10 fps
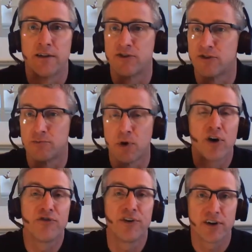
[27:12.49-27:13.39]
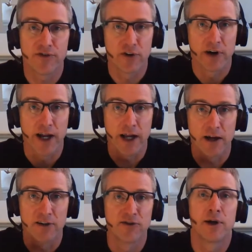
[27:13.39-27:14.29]
this is perfect for
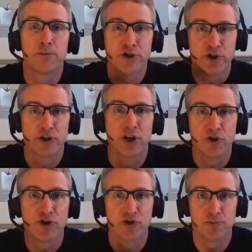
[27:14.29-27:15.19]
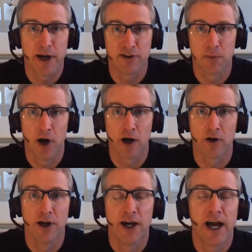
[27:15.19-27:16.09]
a consumption usage-based
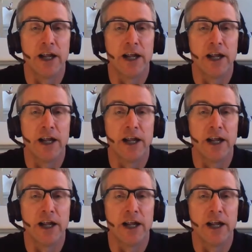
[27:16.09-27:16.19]
model,